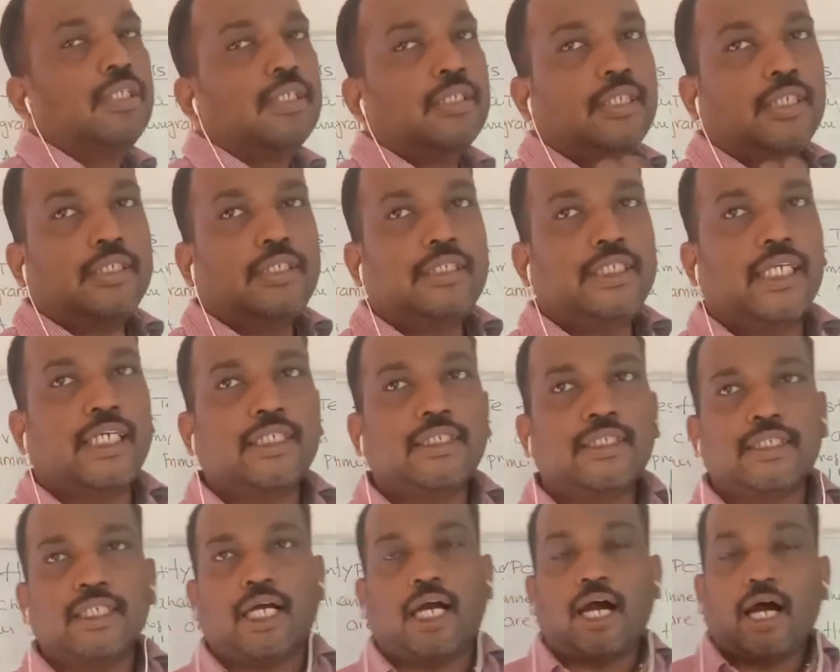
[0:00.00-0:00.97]
the judge
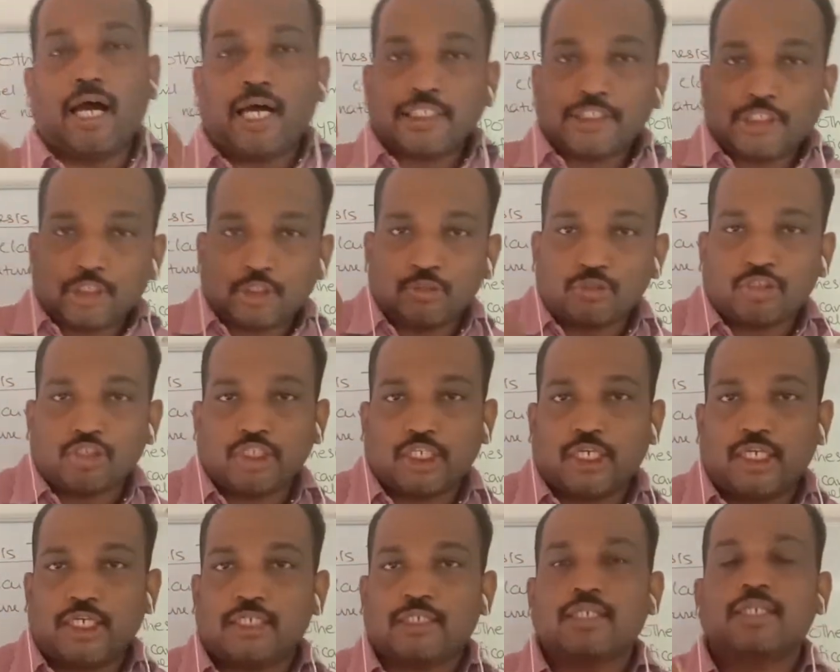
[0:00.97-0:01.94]
has to
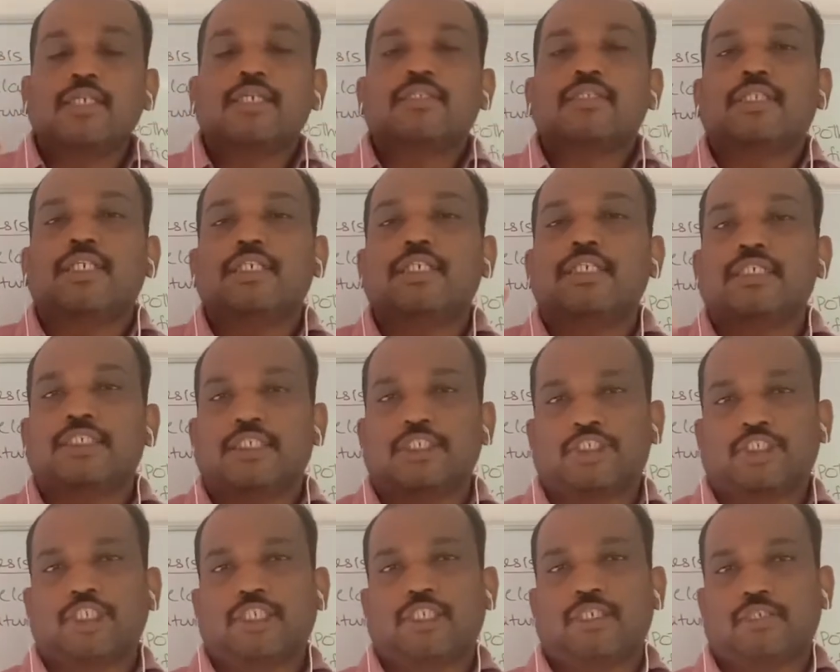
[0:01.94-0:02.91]
take the
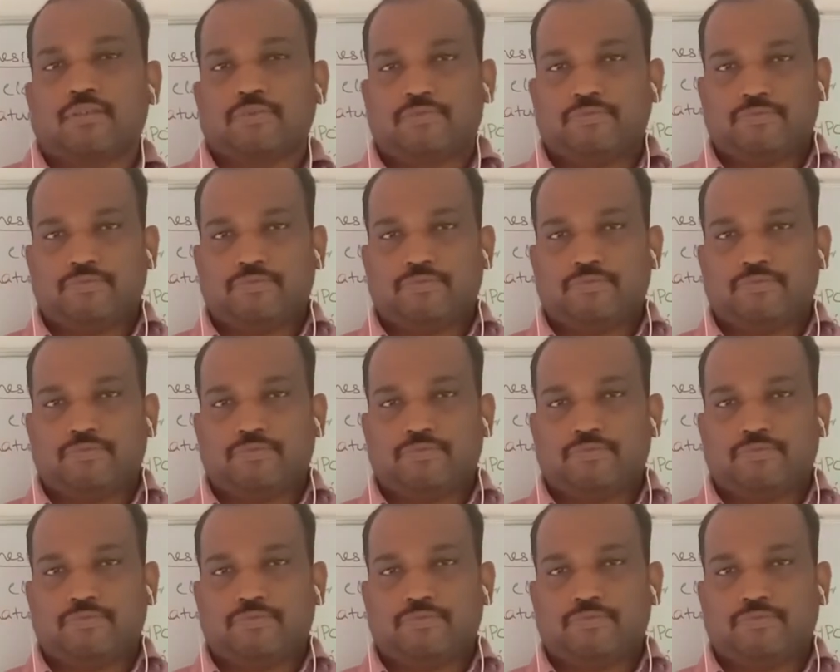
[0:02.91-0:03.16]
decision.